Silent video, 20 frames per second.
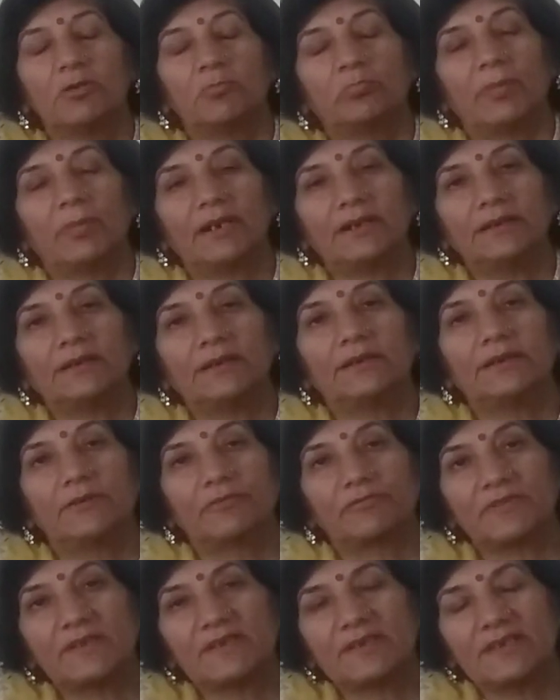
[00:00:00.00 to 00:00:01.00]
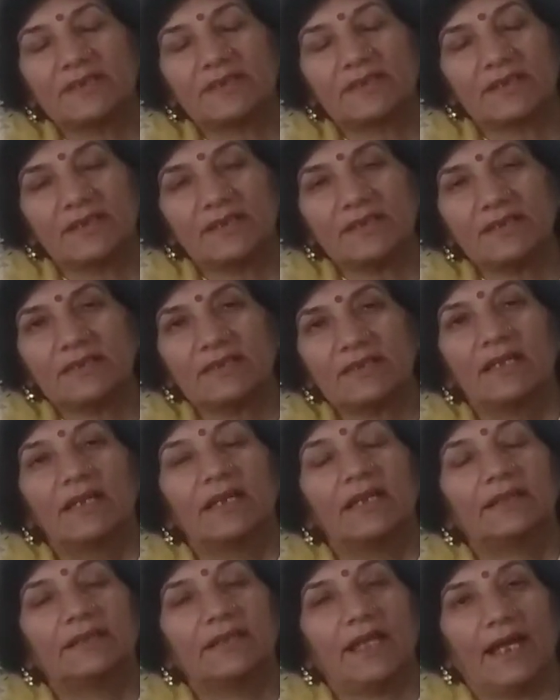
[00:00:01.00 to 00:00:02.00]
but the difference is this,
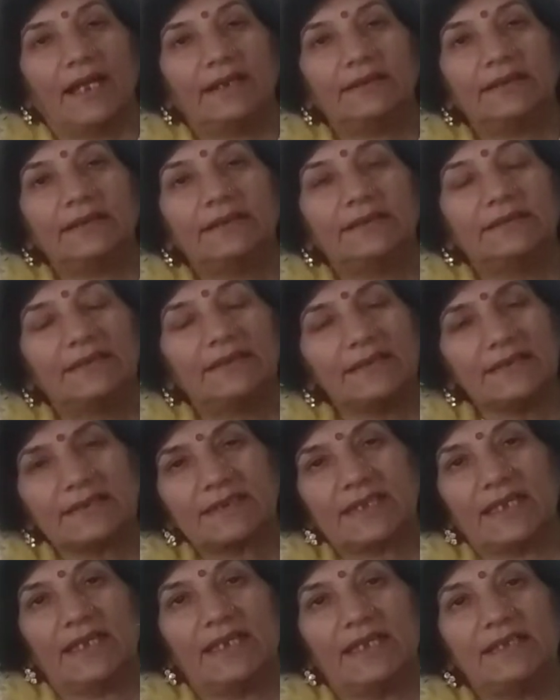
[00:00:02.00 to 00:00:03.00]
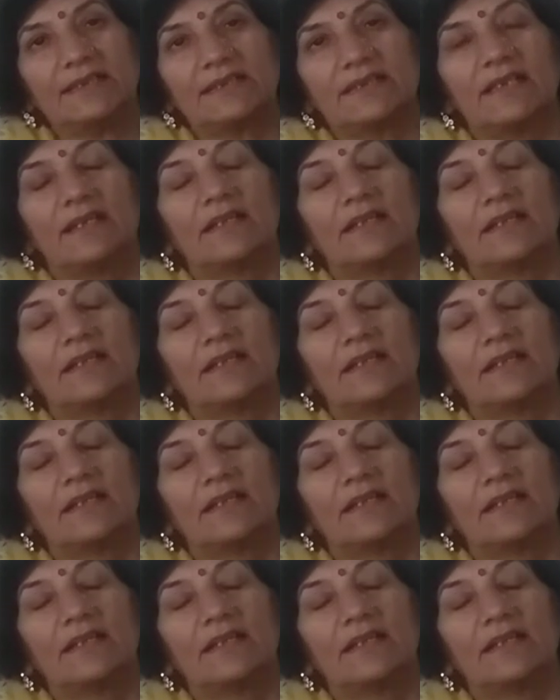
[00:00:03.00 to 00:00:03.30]
that in this case